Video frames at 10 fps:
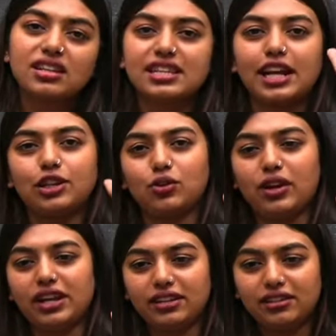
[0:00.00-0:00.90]

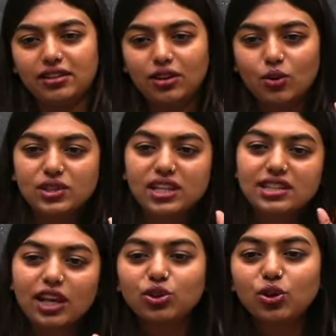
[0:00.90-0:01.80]
Cytokinin. Who is the
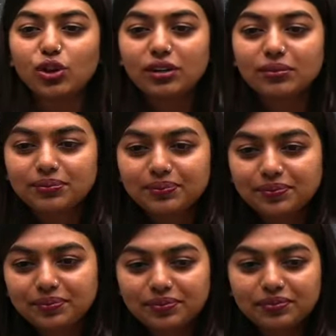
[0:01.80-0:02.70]
Santoor?
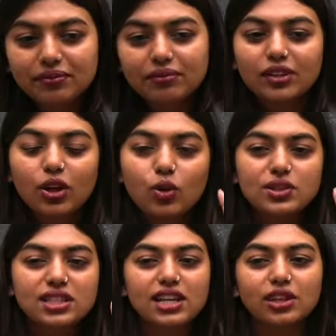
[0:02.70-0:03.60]
Who
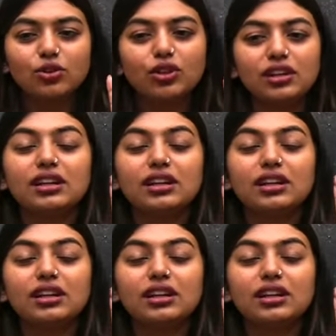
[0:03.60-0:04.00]
is the Santoor?